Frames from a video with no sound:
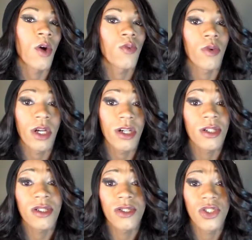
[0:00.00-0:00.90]
a
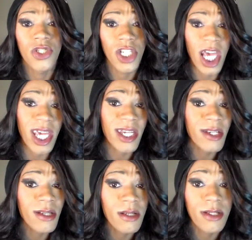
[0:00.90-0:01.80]
real
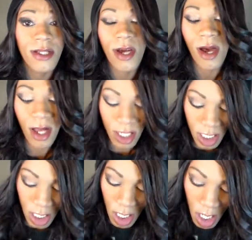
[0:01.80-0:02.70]
Jade
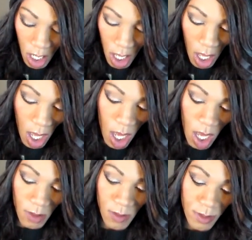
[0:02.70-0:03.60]
talks.
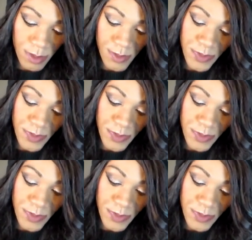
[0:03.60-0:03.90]
Um,